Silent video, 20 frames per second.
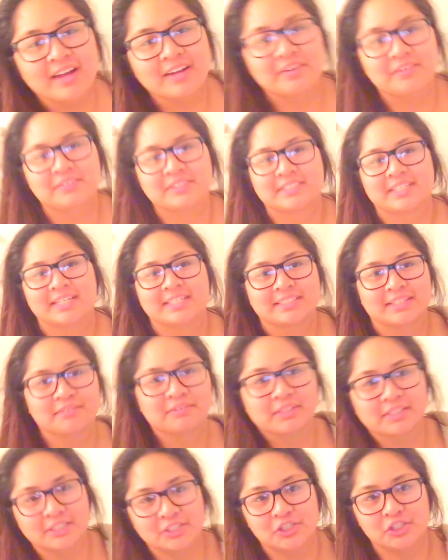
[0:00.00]
Anyways guys, I'm
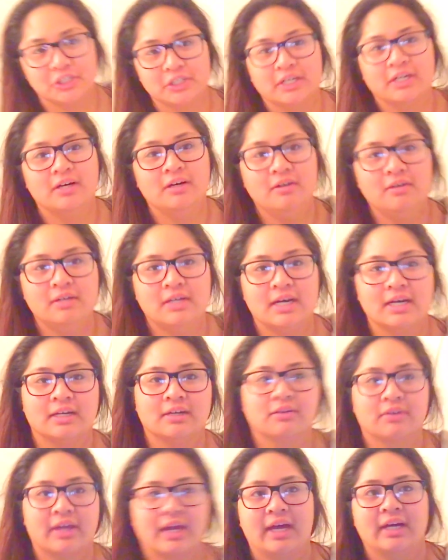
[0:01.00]
gonna let you go and
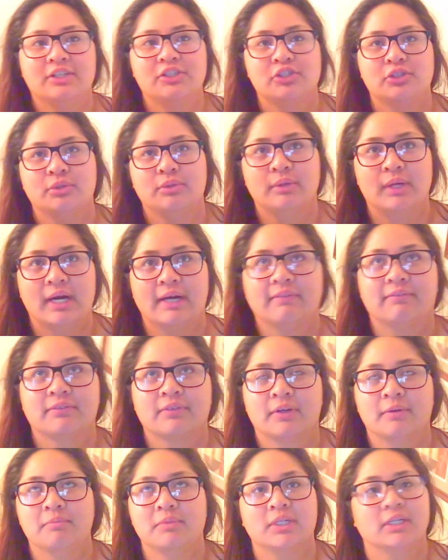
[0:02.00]
I'll catch you
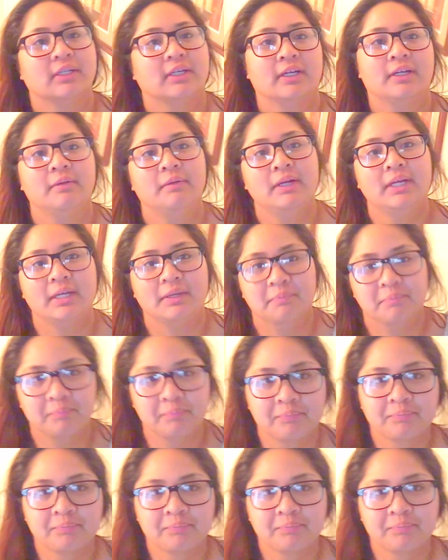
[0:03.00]
after I'm done getting ready.